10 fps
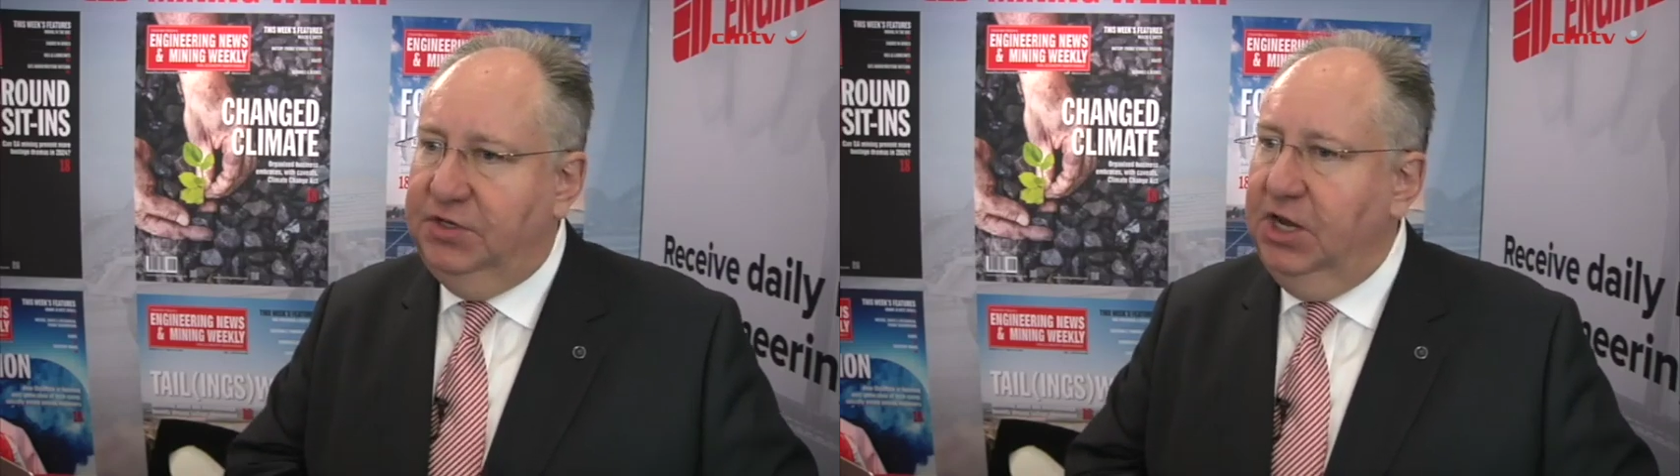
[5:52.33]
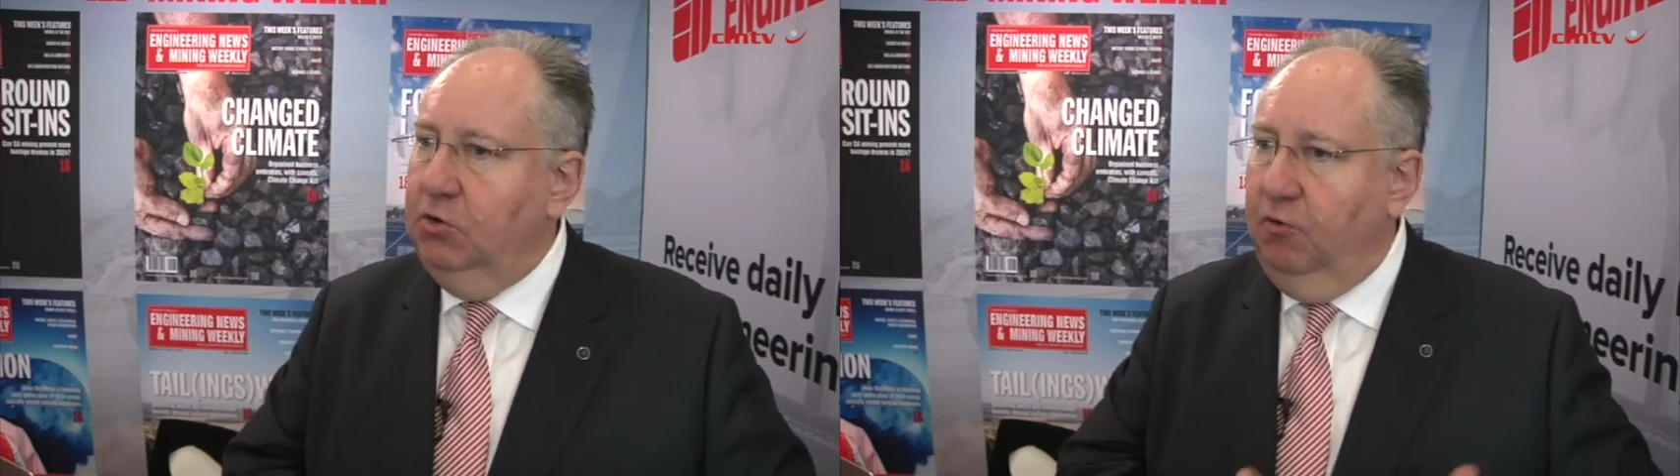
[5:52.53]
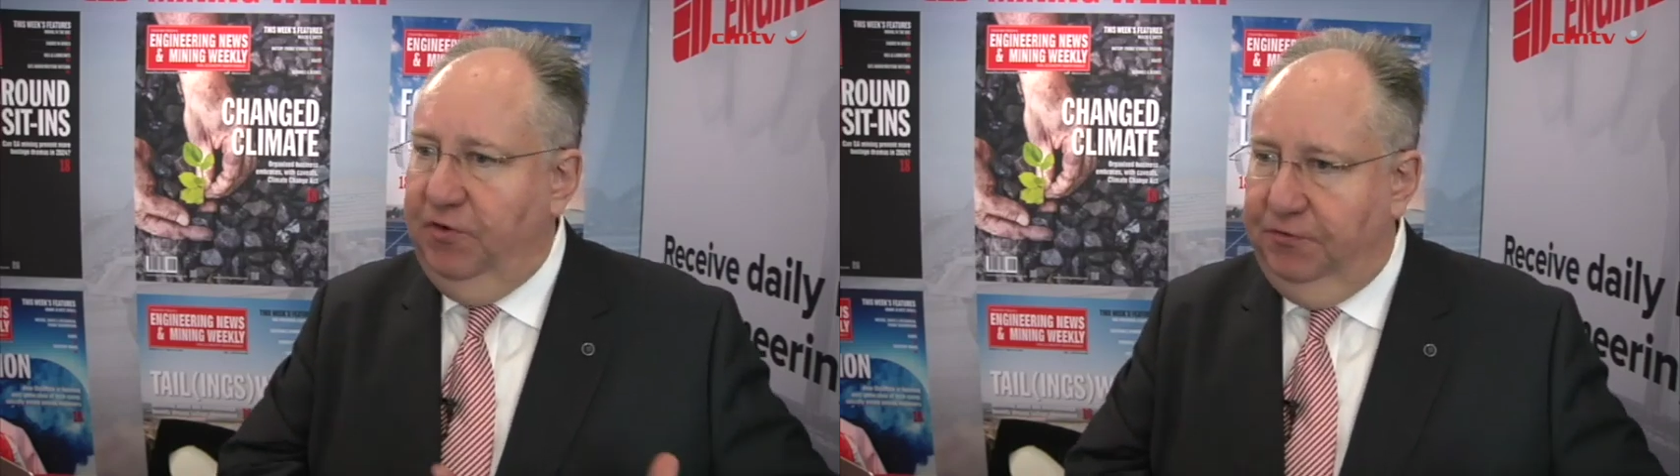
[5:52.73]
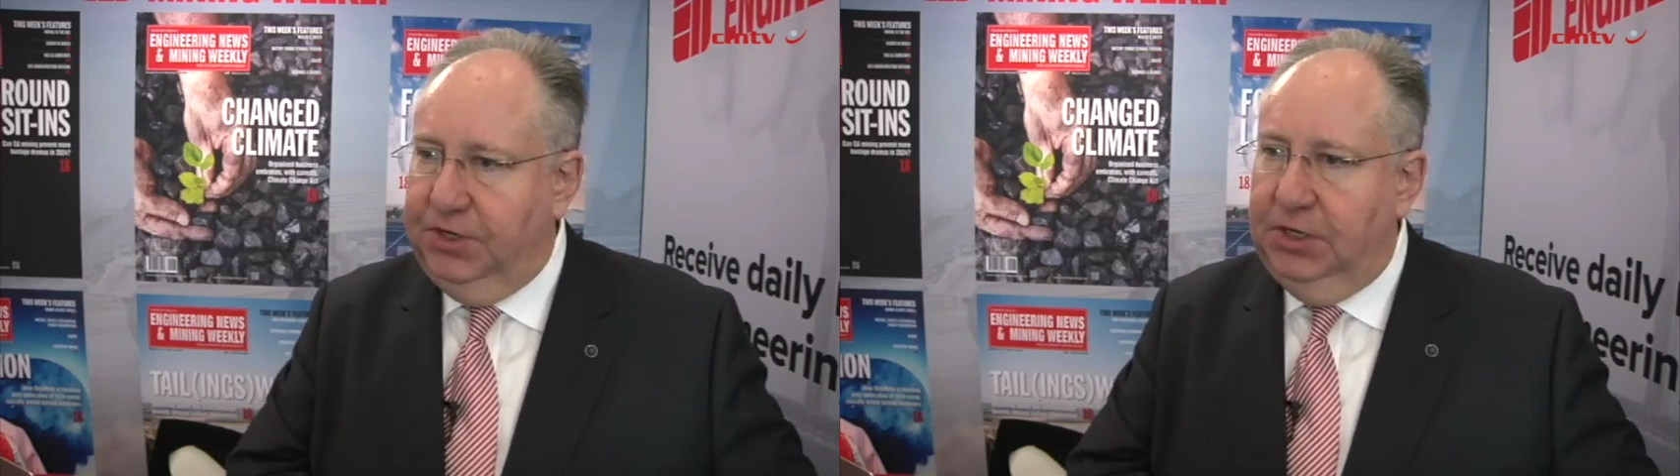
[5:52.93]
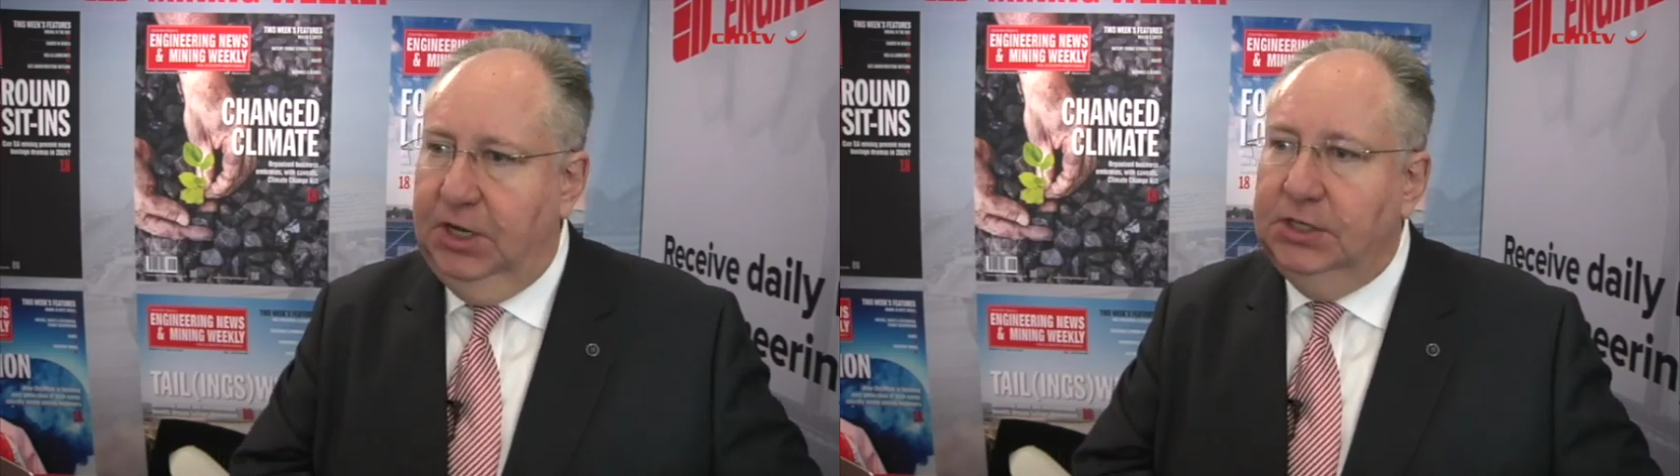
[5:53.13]
10 or
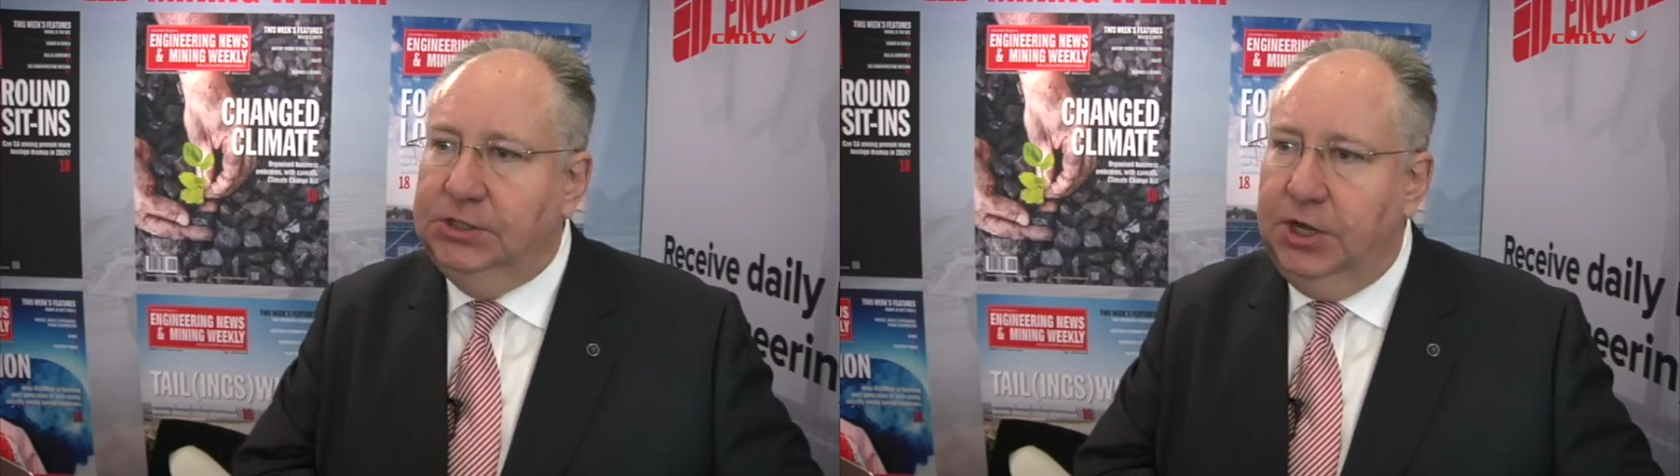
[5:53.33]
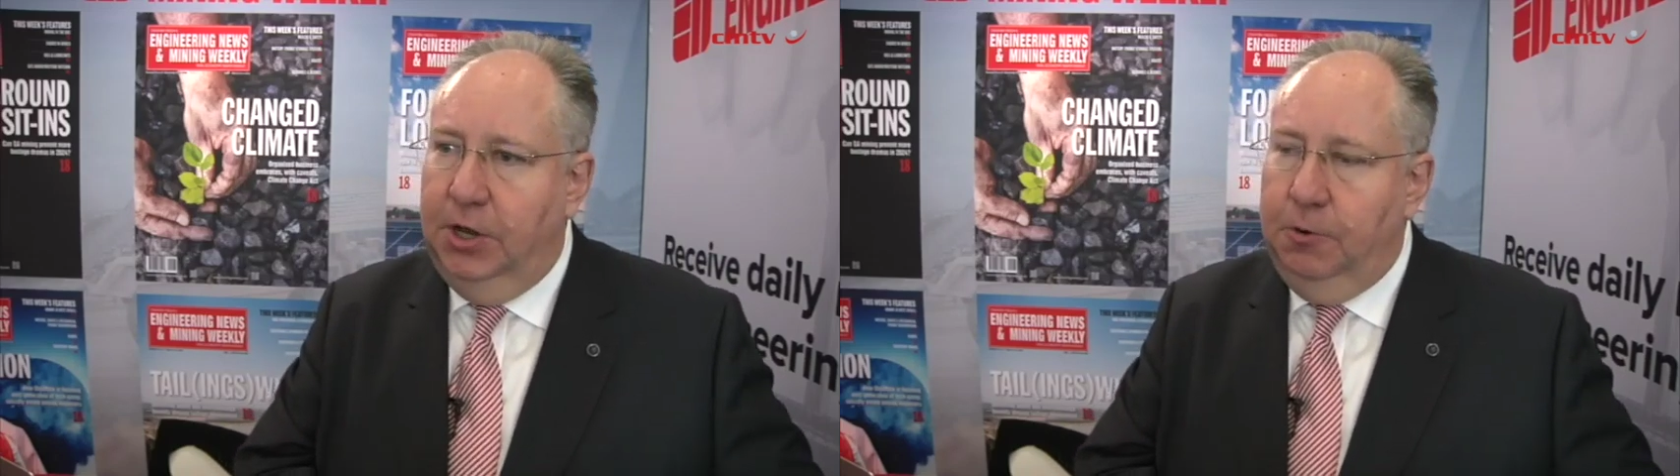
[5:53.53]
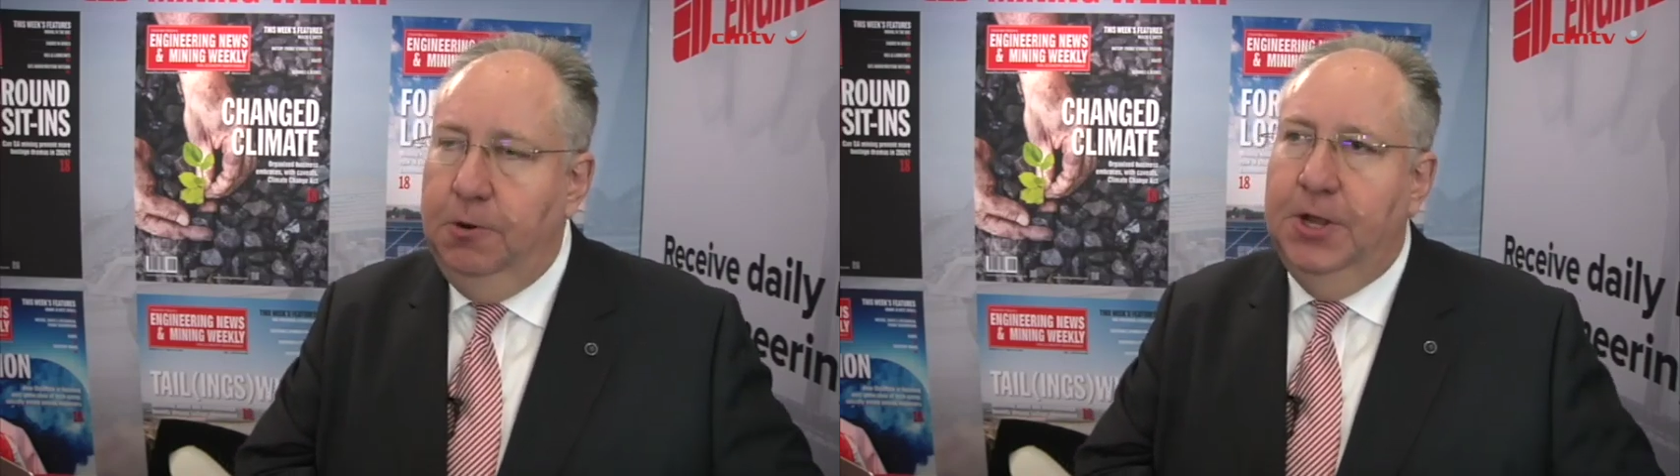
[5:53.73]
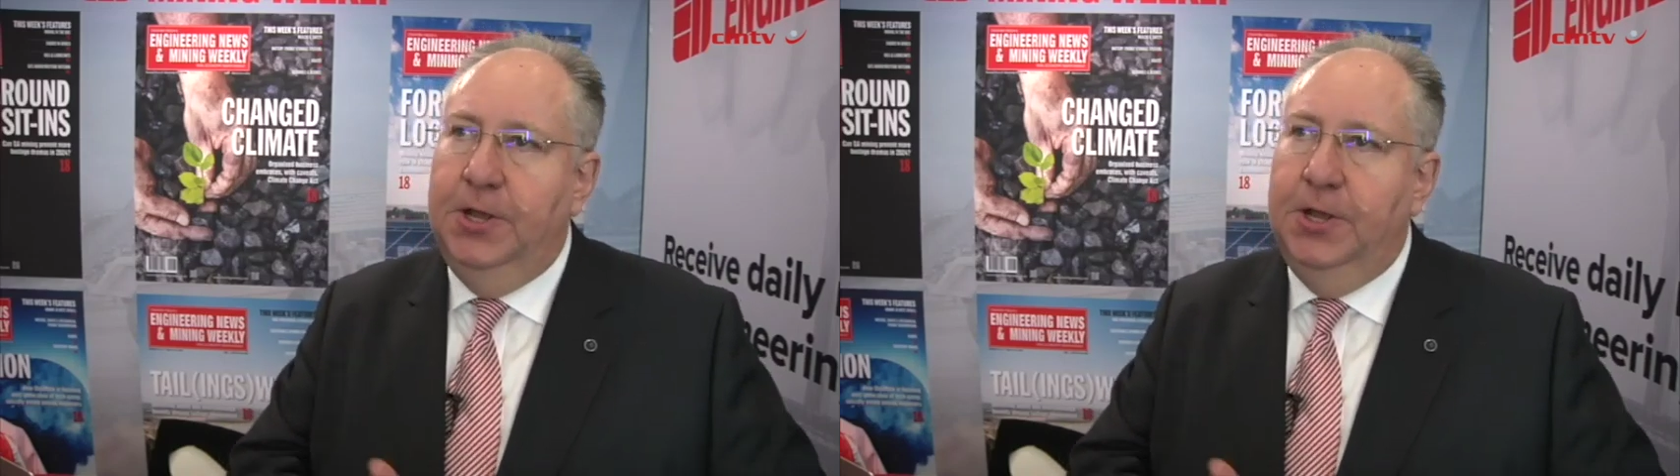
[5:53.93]
15 years ago.